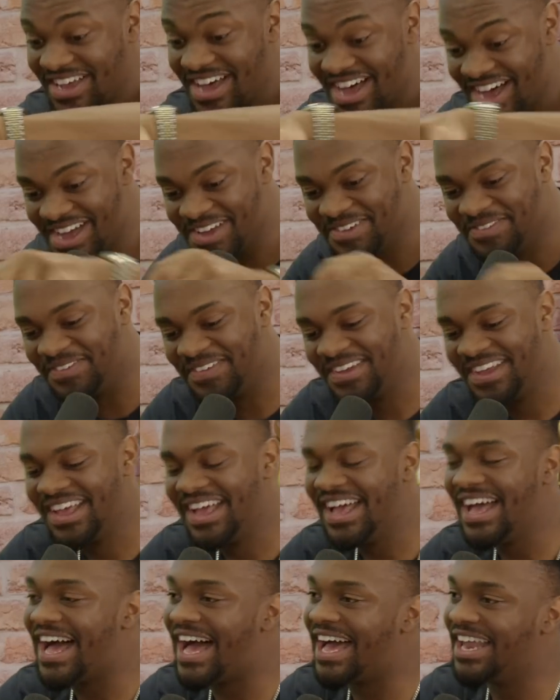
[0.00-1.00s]
time.
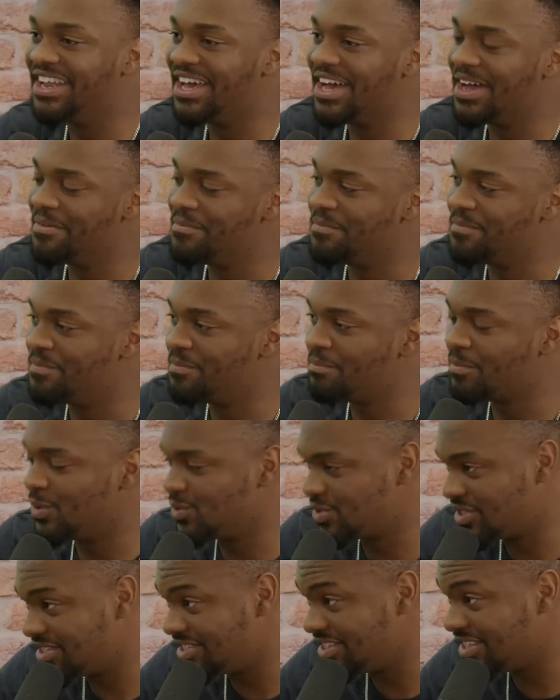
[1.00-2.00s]
And
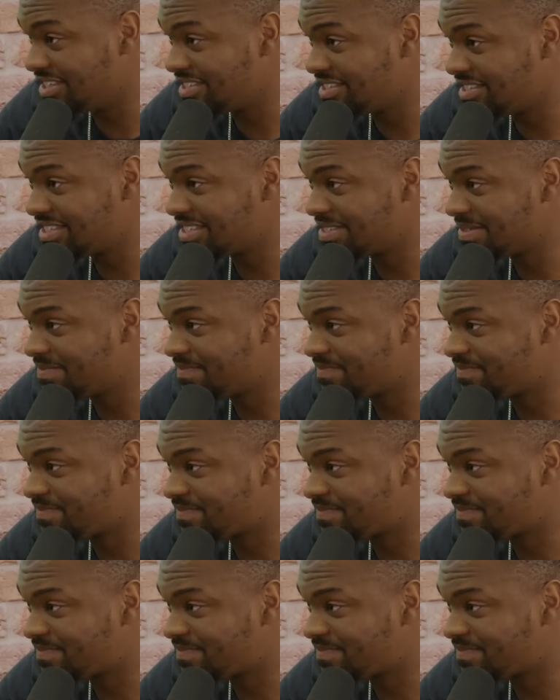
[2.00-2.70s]
most assists?